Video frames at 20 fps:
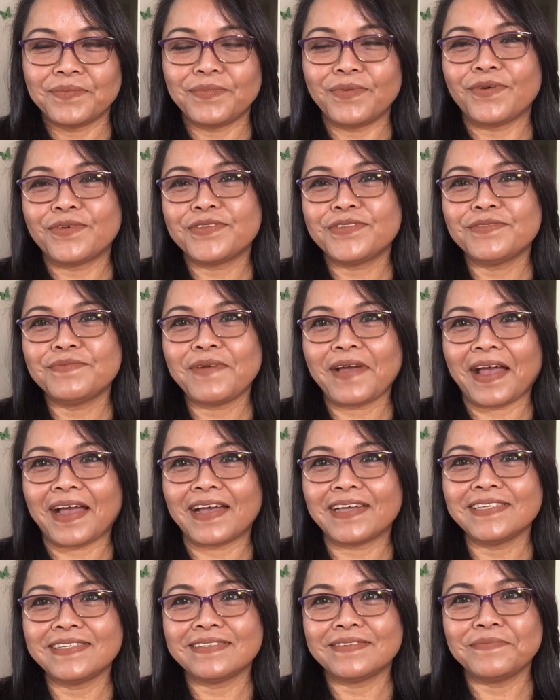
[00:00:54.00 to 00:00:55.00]
both of
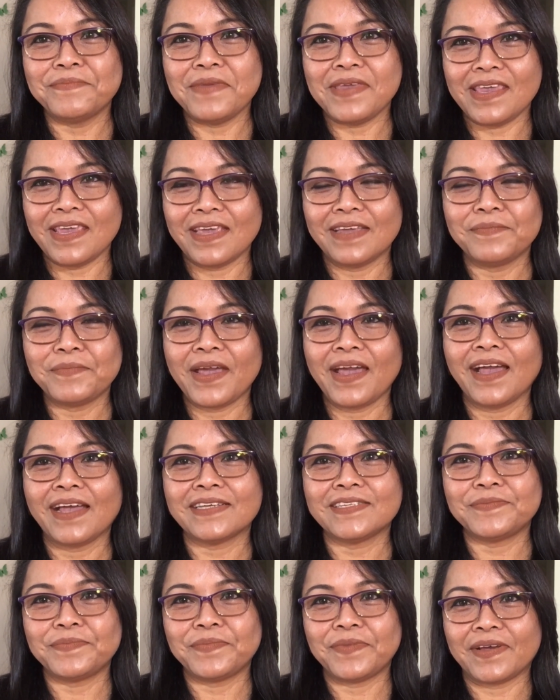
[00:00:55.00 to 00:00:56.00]
us, me and my
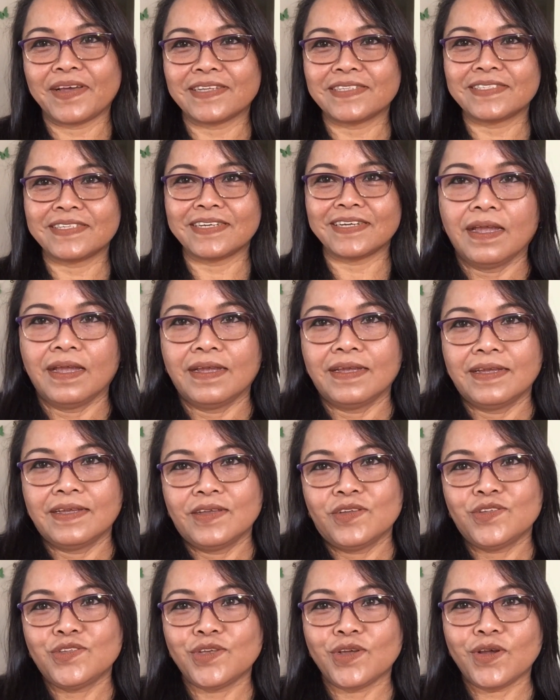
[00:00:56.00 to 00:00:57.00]
husband,
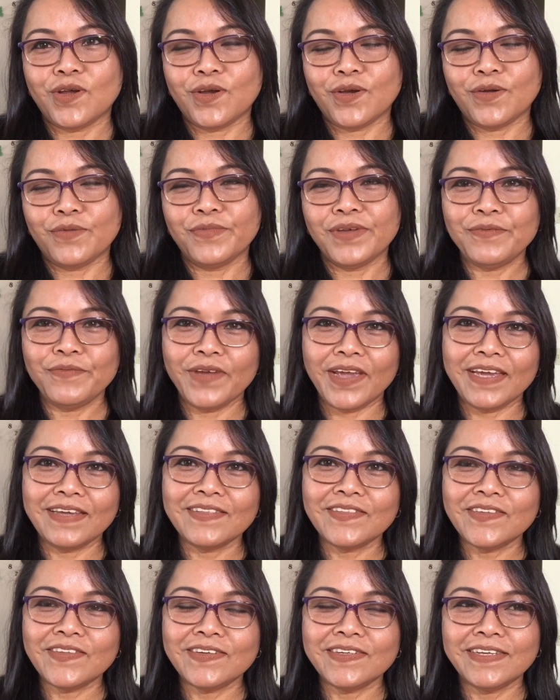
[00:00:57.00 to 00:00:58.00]
so when we
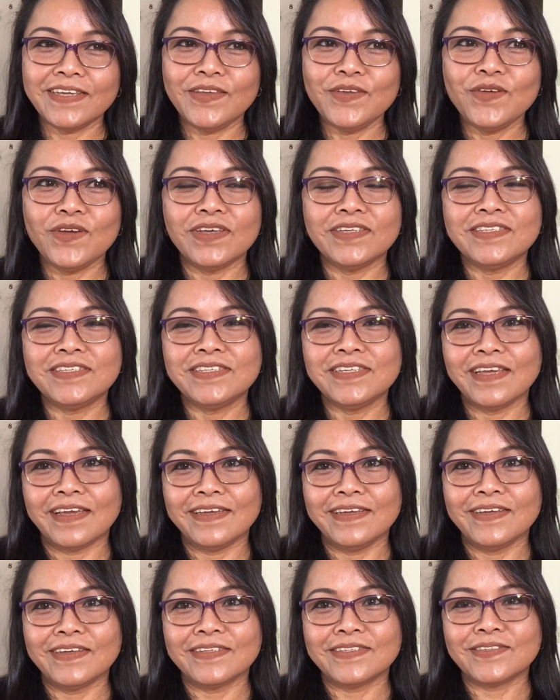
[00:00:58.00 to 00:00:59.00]
entered the
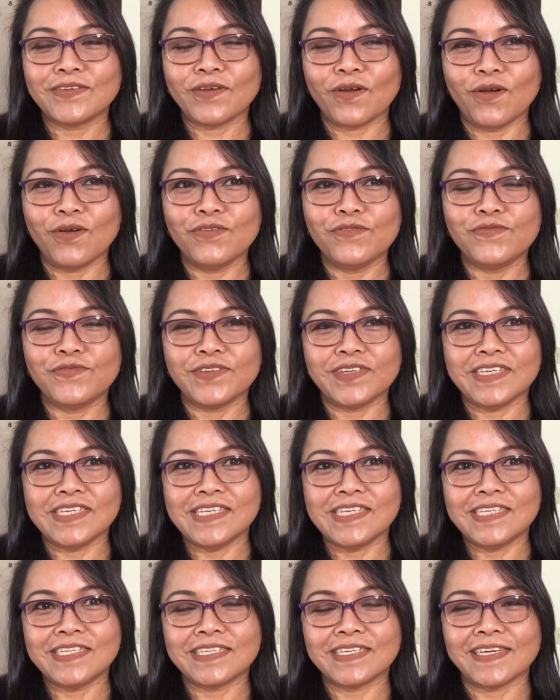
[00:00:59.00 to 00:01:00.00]
USCIS
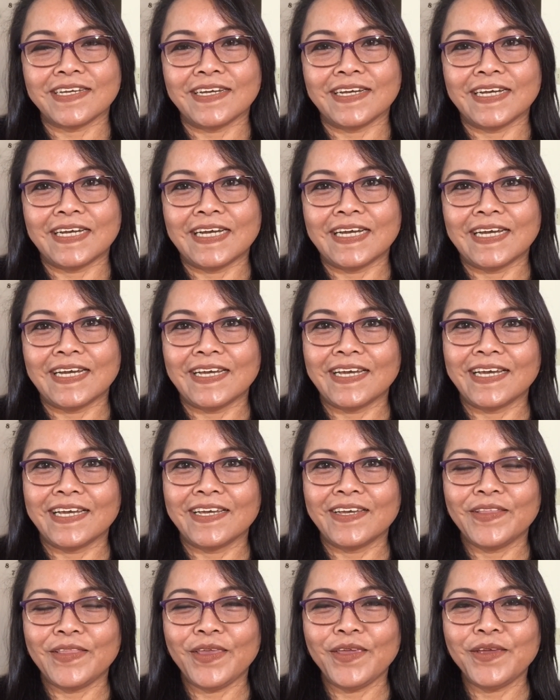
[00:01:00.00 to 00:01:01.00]
office,
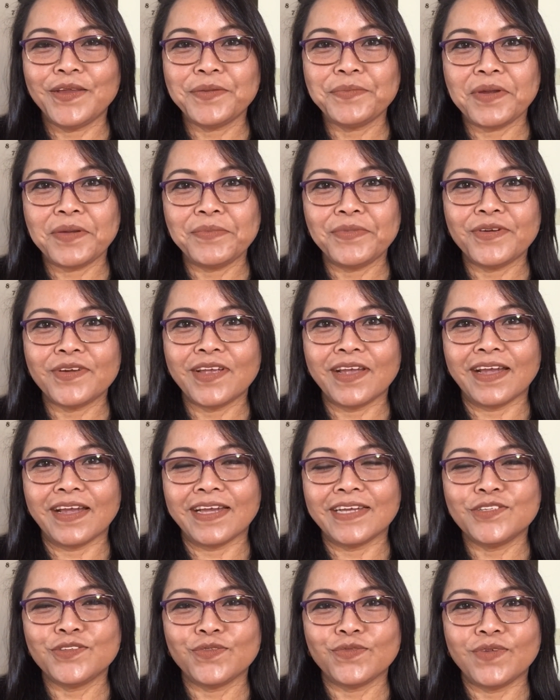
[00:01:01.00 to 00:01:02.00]
do you remember
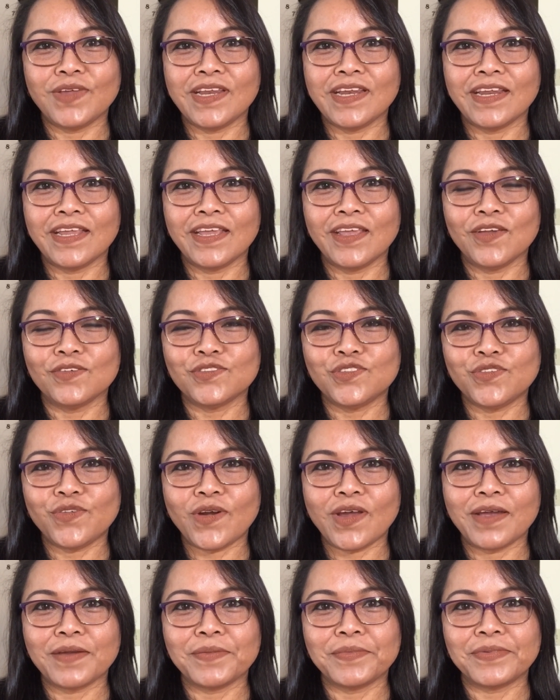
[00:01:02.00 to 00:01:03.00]
guys, when you
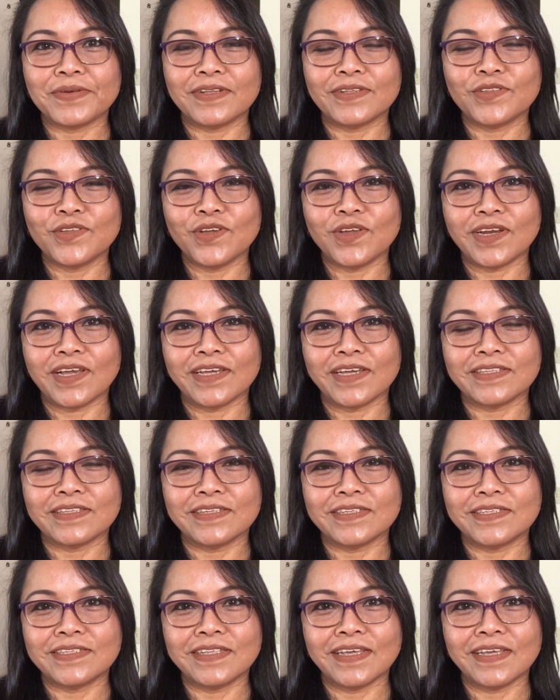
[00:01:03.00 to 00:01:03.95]
travel to United